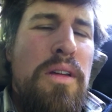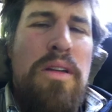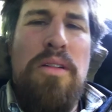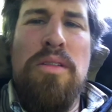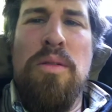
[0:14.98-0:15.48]

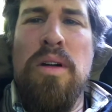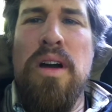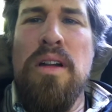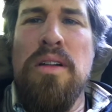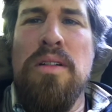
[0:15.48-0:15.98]
was a
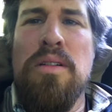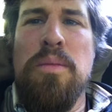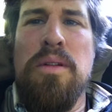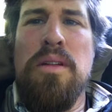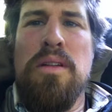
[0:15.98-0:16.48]
while ago,
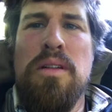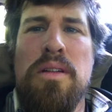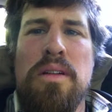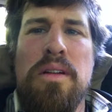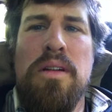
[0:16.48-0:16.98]
but
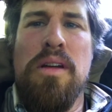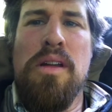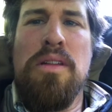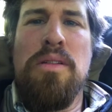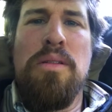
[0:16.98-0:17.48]
yeah,
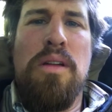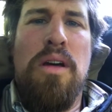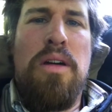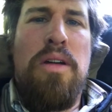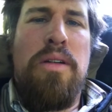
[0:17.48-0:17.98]
not too
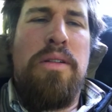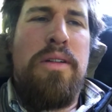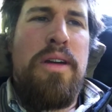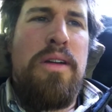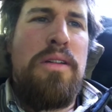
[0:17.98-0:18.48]
long ago,
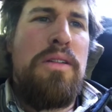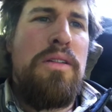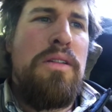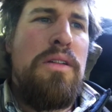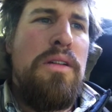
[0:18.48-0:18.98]
I
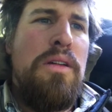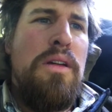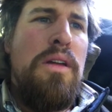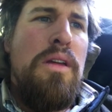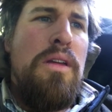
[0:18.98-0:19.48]
guess,
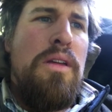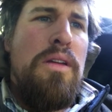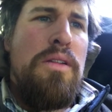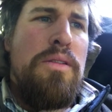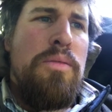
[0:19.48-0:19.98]

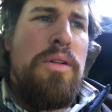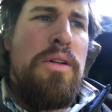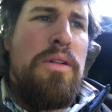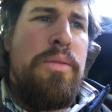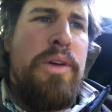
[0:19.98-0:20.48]
as
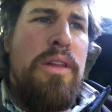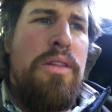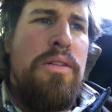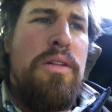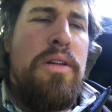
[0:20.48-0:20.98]
well, in my
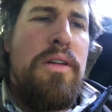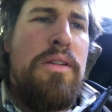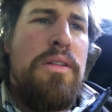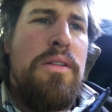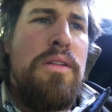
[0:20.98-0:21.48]

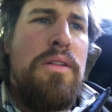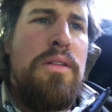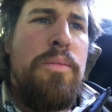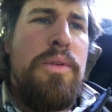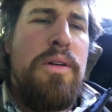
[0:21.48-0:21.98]
30s.
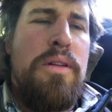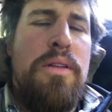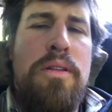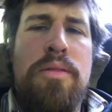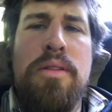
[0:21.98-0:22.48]
But
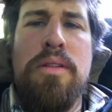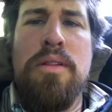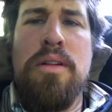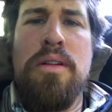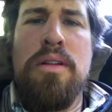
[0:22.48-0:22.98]
it was,
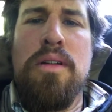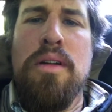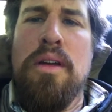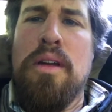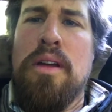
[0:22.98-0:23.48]
uh,
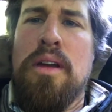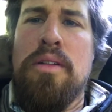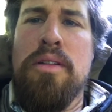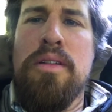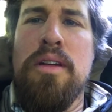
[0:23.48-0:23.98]
it
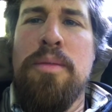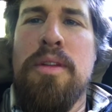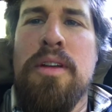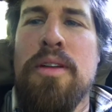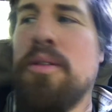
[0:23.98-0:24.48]
was
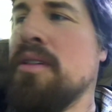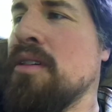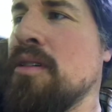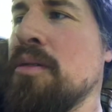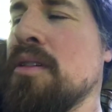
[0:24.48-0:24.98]
something. It was,
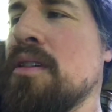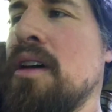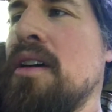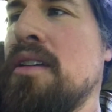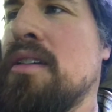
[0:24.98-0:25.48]
it was
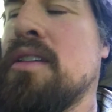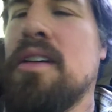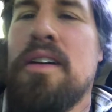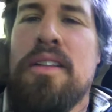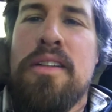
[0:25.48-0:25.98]
nice
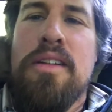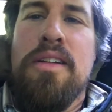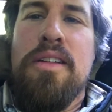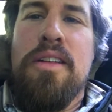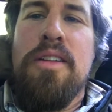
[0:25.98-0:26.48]
that
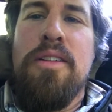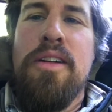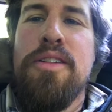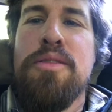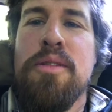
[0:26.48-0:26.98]
uh, the
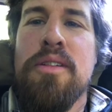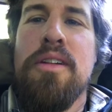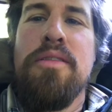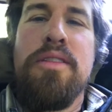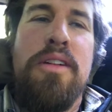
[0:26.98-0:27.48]
noise was
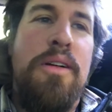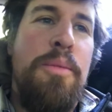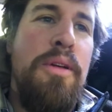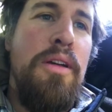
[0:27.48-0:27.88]
covered up,